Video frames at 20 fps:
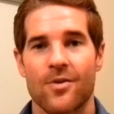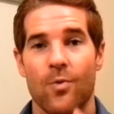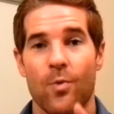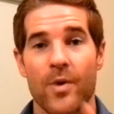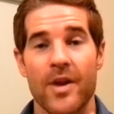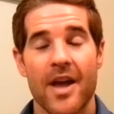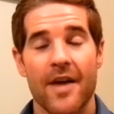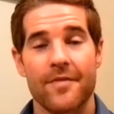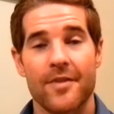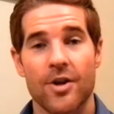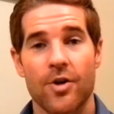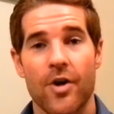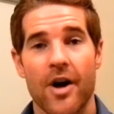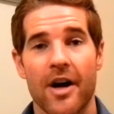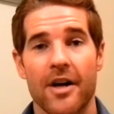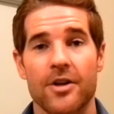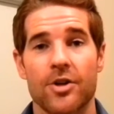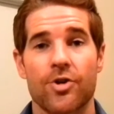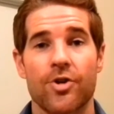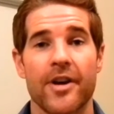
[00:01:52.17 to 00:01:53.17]
we have to go
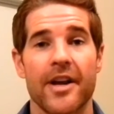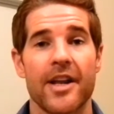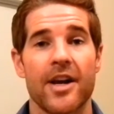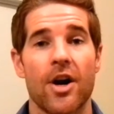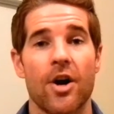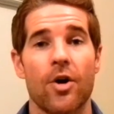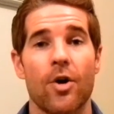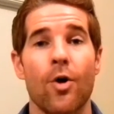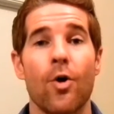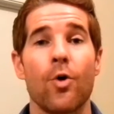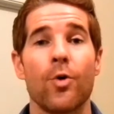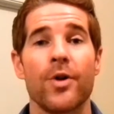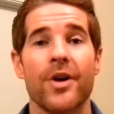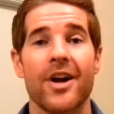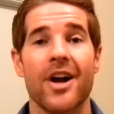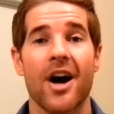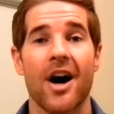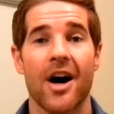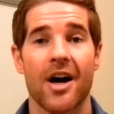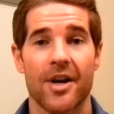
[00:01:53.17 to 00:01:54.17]
out and create our own
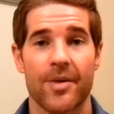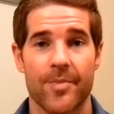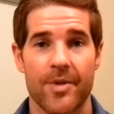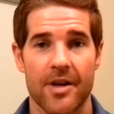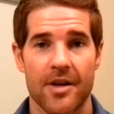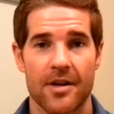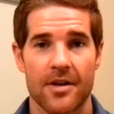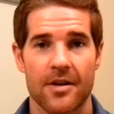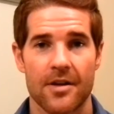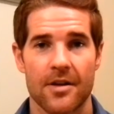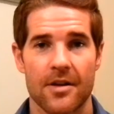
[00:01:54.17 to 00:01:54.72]
economy.